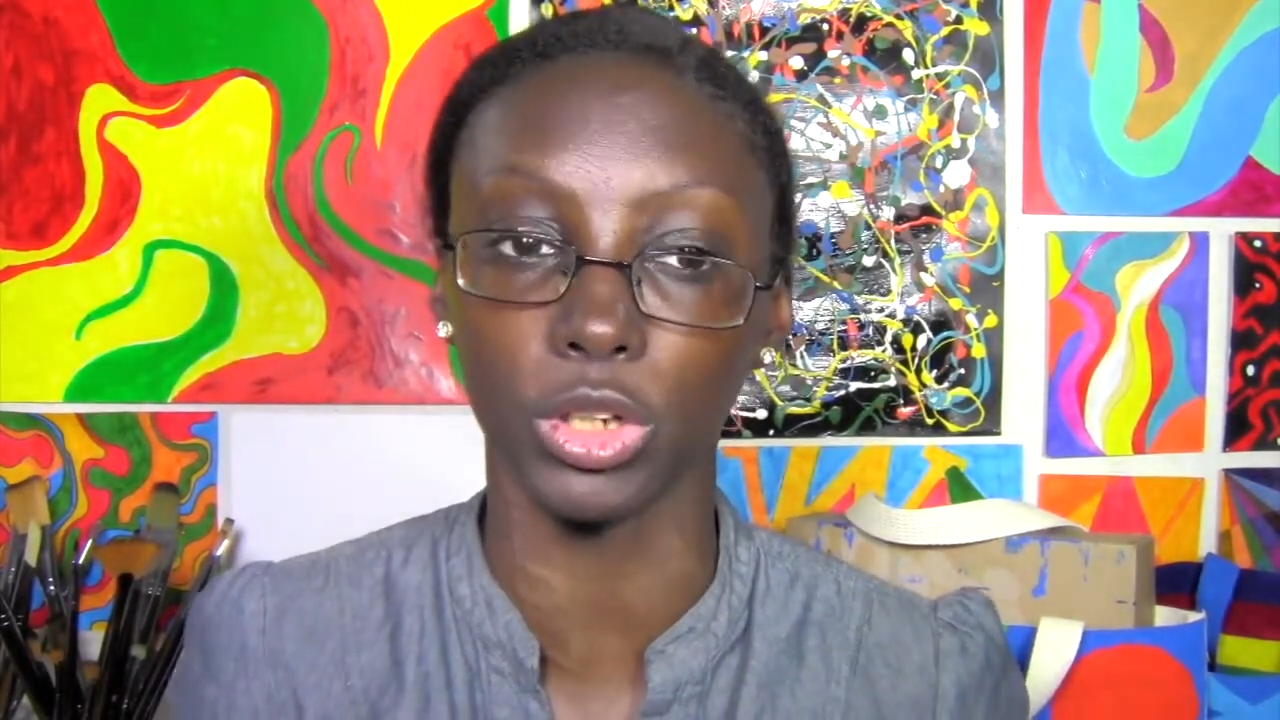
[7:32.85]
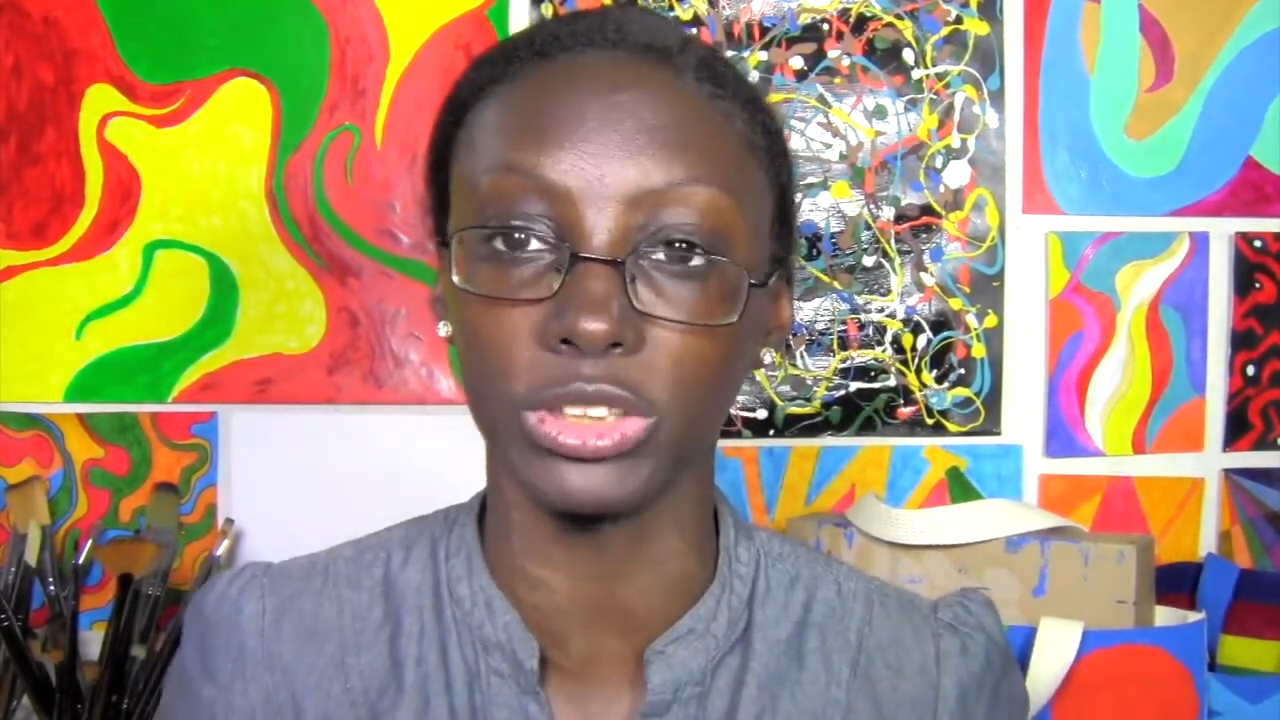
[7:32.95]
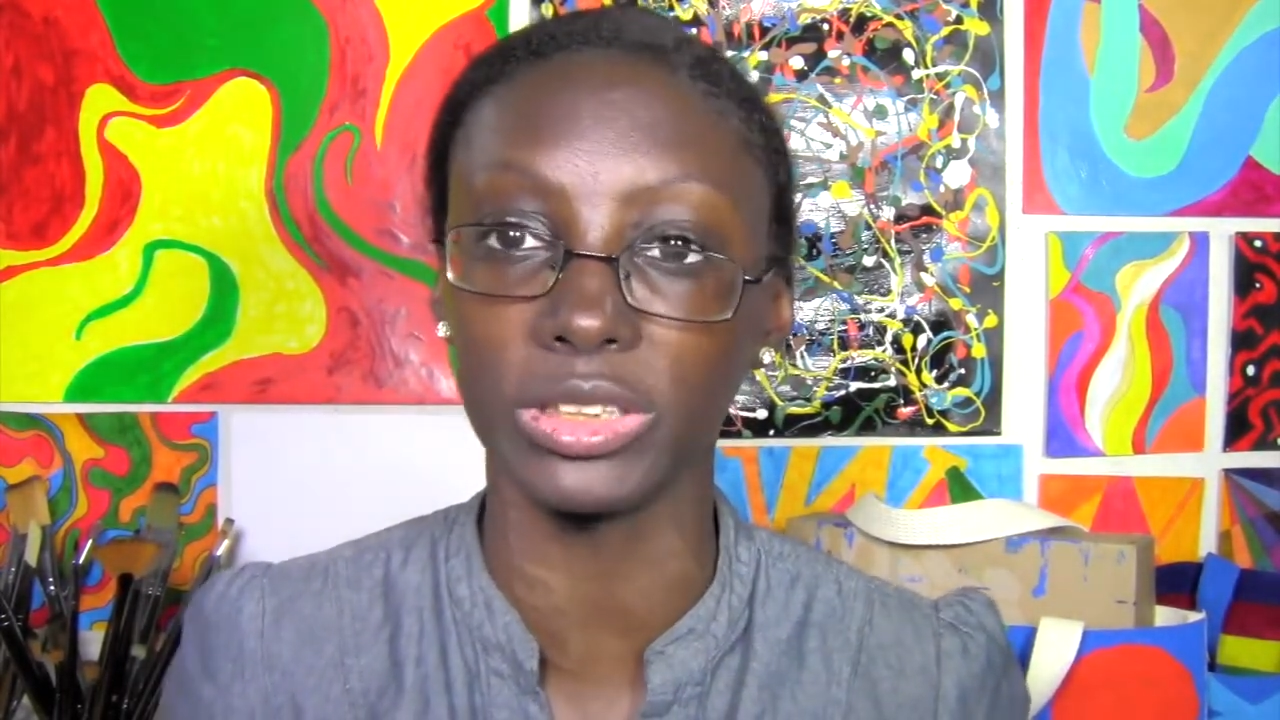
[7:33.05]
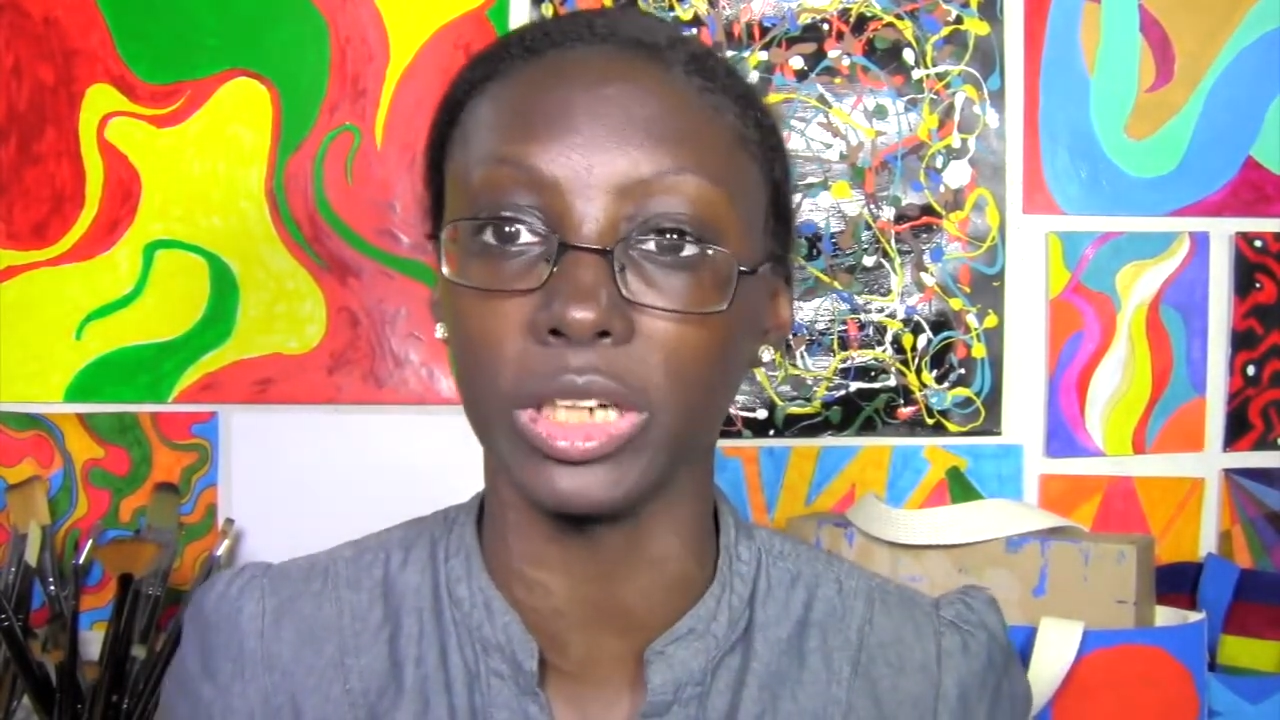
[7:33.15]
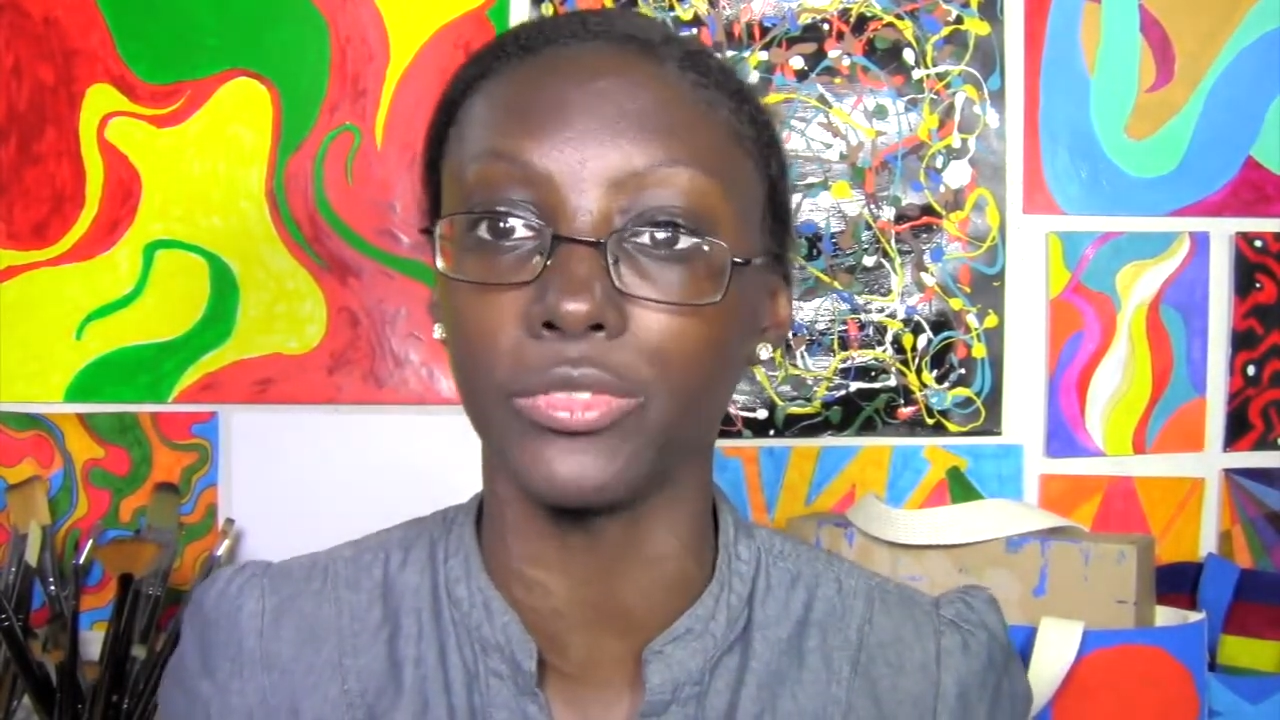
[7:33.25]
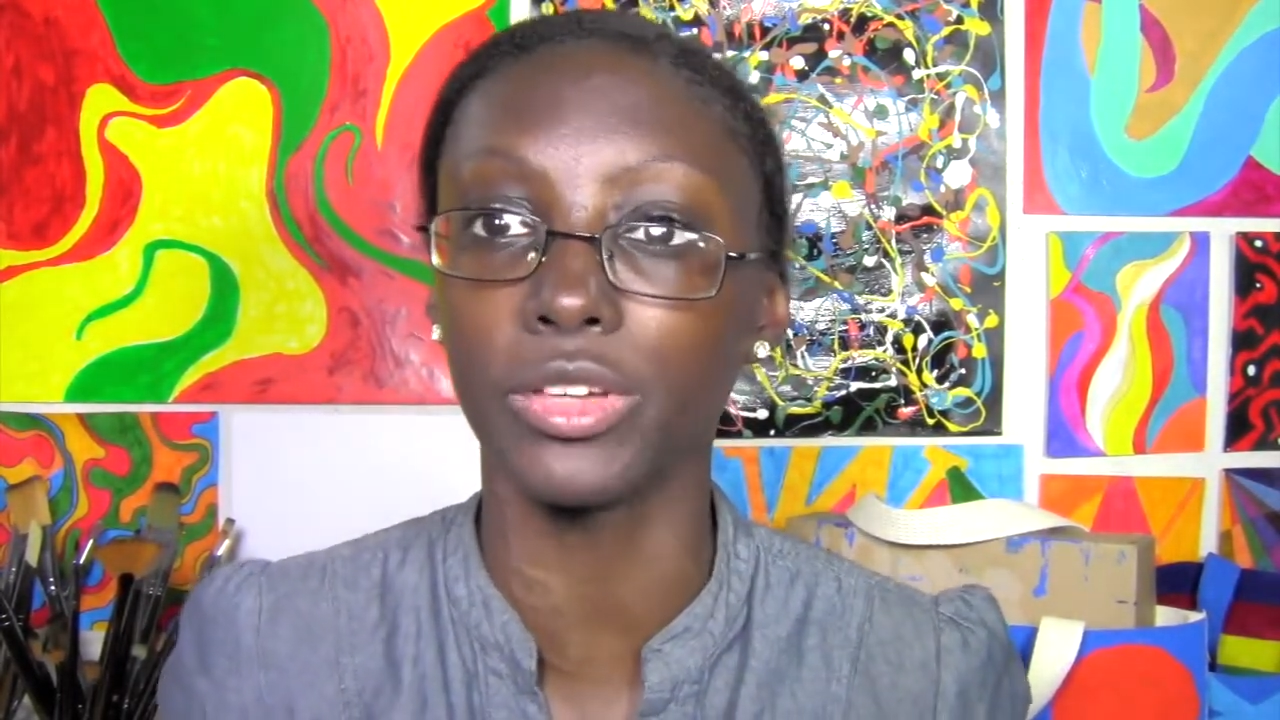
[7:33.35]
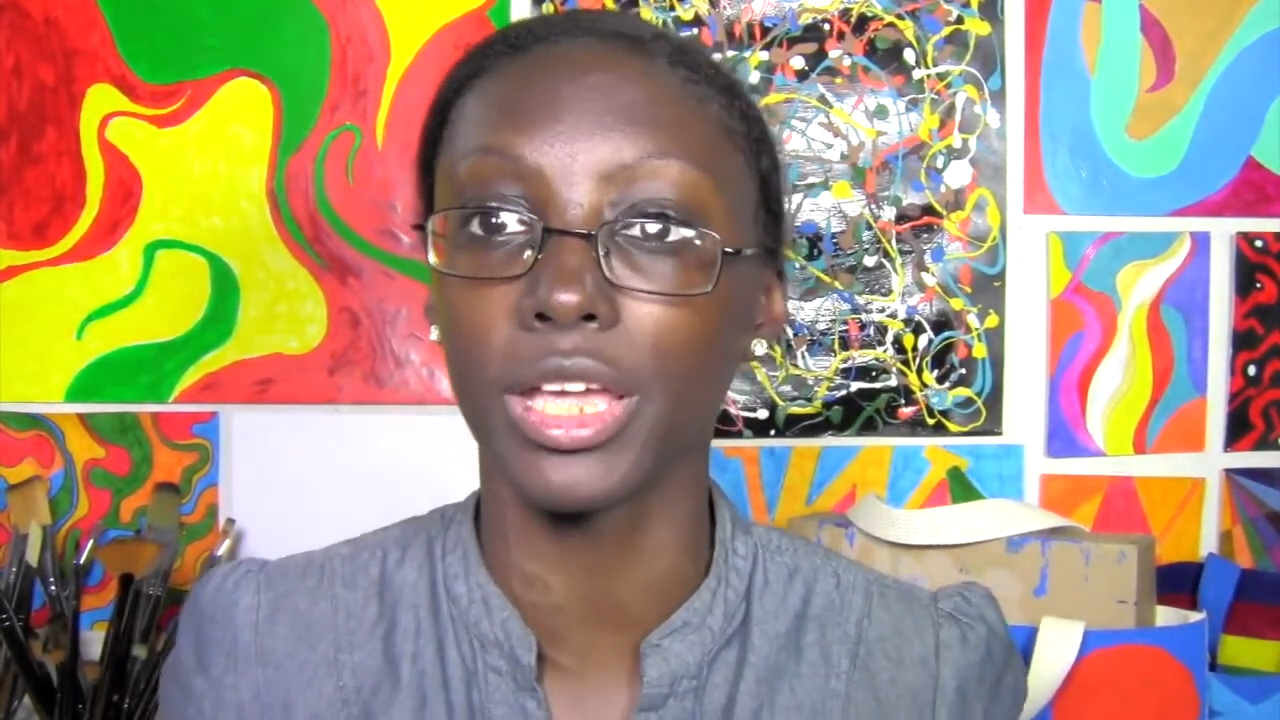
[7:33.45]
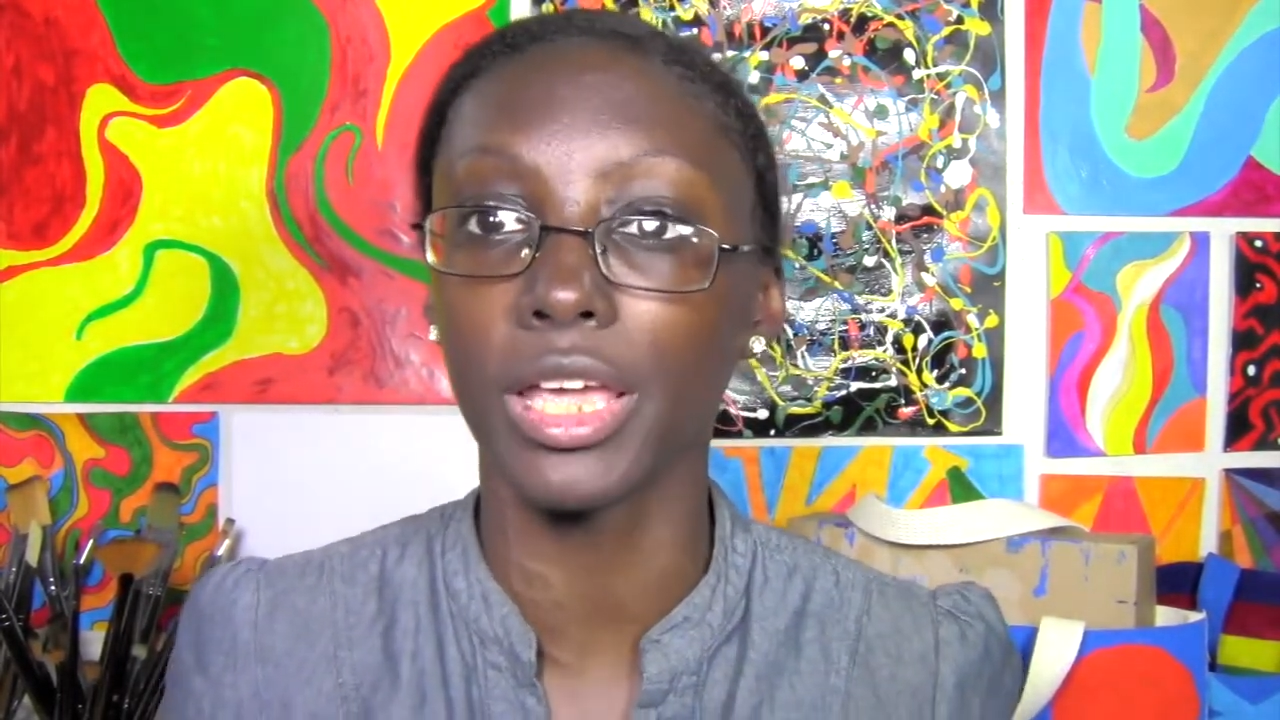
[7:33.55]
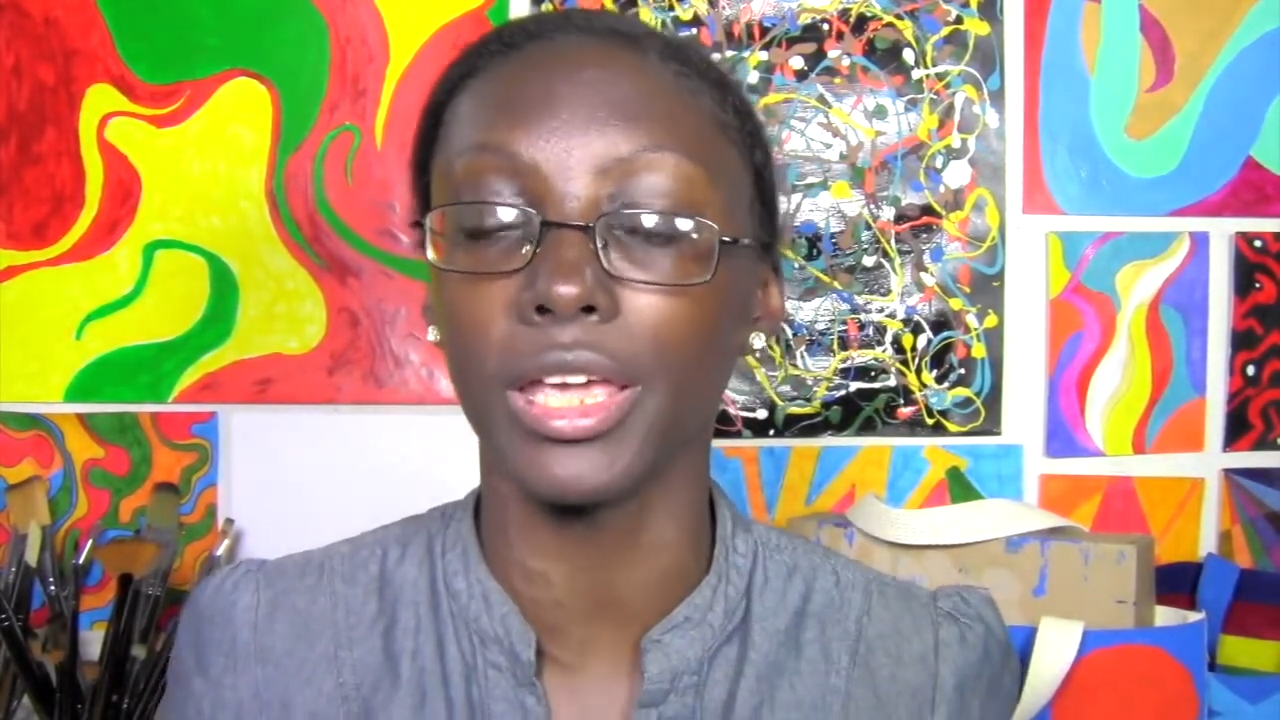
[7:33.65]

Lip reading: on stuff.